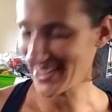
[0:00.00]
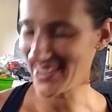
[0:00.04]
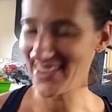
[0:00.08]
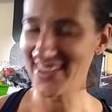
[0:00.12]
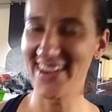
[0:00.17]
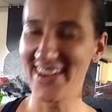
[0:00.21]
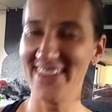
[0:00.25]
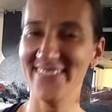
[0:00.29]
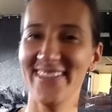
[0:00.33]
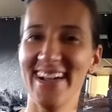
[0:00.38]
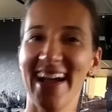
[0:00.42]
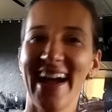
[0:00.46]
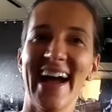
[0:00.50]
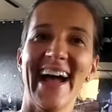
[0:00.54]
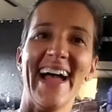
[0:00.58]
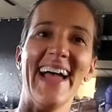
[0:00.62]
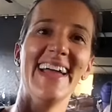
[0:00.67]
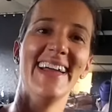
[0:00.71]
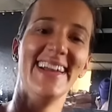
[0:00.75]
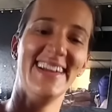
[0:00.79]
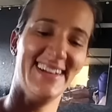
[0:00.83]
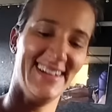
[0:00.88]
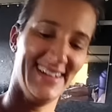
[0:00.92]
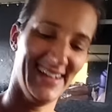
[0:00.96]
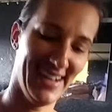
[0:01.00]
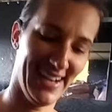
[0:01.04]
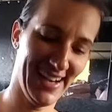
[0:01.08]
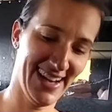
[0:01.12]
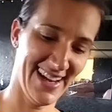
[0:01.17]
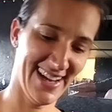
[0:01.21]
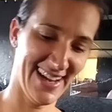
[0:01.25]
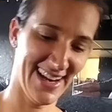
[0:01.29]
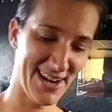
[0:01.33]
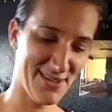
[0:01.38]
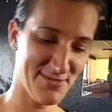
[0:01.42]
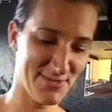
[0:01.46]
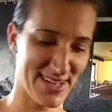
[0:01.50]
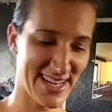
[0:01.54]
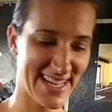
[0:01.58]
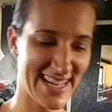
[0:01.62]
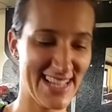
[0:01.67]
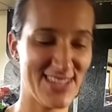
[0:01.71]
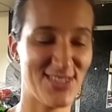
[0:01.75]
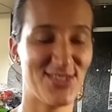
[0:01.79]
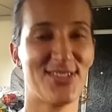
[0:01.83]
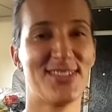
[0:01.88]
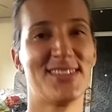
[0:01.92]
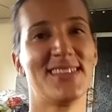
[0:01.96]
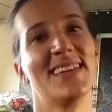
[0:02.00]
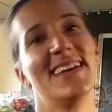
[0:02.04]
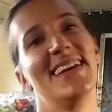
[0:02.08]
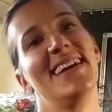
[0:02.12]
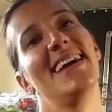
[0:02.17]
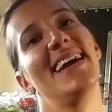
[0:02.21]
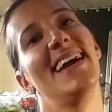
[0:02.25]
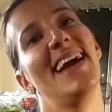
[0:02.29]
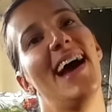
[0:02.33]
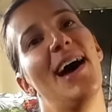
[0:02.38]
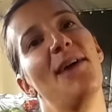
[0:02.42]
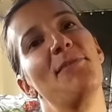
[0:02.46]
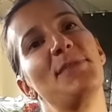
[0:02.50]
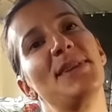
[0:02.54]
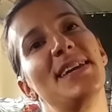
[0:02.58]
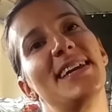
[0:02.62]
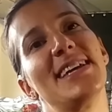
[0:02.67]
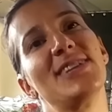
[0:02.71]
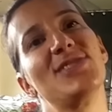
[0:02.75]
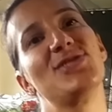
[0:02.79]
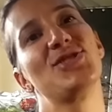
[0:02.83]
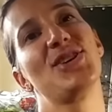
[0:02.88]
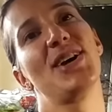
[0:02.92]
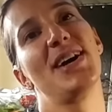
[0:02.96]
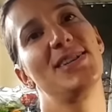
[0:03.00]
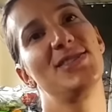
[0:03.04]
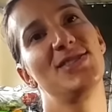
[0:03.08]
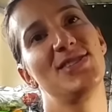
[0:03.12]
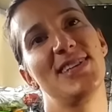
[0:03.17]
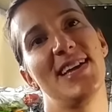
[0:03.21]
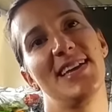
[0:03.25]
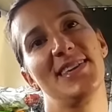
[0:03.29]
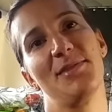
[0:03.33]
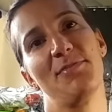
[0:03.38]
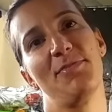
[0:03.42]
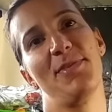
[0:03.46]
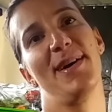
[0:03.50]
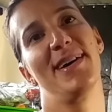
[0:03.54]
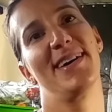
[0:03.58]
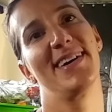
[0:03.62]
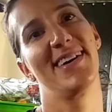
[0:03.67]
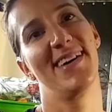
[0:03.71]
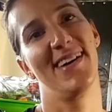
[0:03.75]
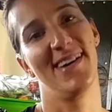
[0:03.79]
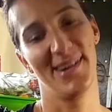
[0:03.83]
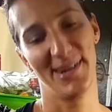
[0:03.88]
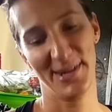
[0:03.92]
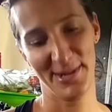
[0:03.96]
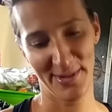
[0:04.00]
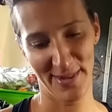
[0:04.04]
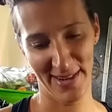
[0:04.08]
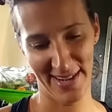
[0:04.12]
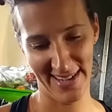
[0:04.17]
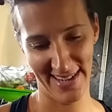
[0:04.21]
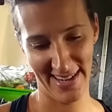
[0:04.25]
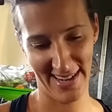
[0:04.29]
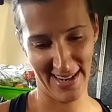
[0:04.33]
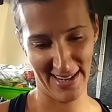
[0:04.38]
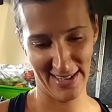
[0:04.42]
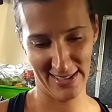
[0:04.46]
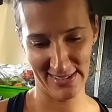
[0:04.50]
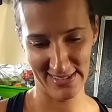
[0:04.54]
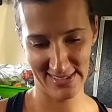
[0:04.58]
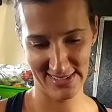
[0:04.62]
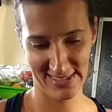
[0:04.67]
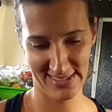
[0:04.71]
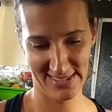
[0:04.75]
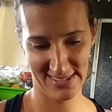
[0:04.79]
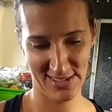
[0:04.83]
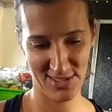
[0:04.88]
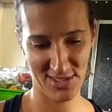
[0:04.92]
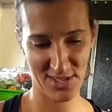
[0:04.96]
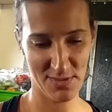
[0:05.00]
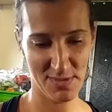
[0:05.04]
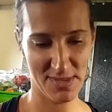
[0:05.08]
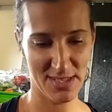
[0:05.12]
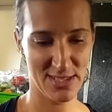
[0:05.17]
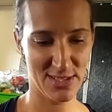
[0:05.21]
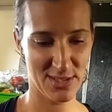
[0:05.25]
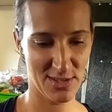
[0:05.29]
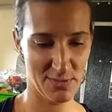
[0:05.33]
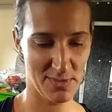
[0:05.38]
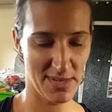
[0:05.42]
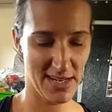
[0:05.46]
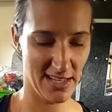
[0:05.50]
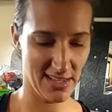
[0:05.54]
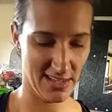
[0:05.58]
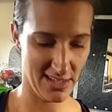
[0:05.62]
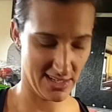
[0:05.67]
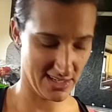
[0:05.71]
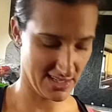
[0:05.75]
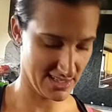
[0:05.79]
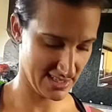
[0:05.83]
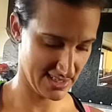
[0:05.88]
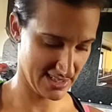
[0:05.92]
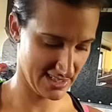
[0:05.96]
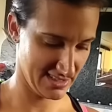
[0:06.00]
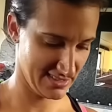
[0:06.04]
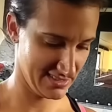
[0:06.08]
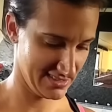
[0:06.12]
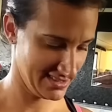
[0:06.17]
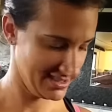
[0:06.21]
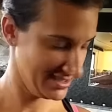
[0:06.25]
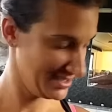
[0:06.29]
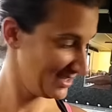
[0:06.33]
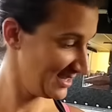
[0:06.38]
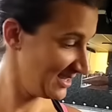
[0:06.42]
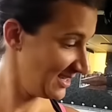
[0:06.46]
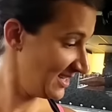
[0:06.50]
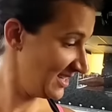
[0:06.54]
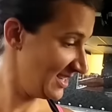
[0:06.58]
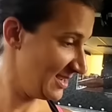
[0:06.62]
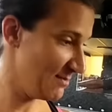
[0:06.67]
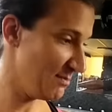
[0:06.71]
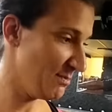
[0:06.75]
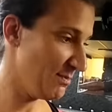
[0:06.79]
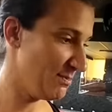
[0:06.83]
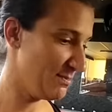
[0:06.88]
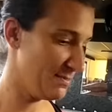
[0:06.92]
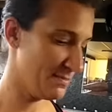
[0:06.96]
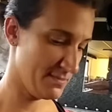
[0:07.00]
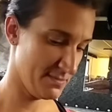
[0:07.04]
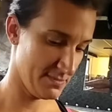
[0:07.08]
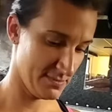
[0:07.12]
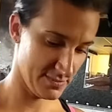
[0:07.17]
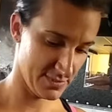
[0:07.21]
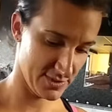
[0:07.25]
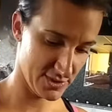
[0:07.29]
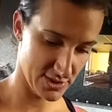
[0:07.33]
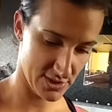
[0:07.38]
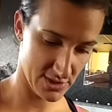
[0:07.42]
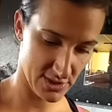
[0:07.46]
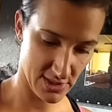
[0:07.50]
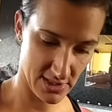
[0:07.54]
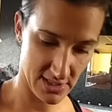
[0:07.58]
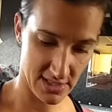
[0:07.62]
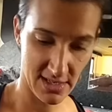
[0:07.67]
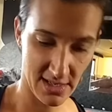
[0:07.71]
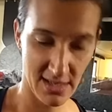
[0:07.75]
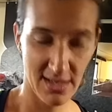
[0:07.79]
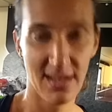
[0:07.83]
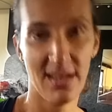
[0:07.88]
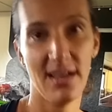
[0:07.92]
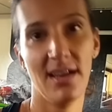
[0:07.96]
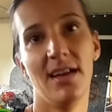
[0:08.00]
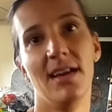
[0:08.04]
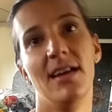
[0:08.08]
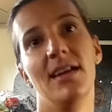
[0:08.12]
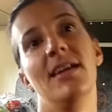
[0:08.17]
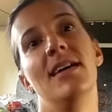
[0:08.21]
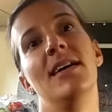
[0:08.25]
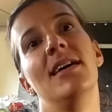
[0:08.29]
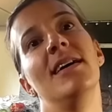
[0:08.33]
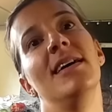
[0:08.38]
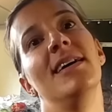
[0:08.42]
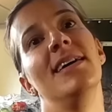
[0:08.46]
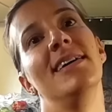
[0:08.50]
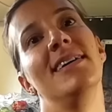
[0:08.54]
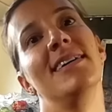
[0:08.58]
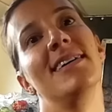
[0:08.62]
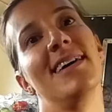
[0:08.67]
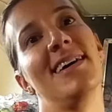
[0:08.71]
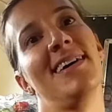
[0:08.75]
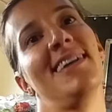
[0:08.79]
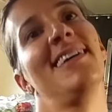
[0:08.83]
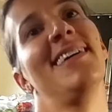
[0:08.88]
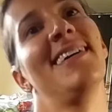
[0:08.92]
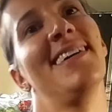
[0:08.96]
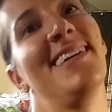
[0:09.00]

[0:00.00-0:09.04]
yoga yeah. mat, and I'm Diamond get, Dave. I'm gonna get judged at the park hard right now. There's gonna be so many looks. Mm. If you find Sapphire Steve, I'll do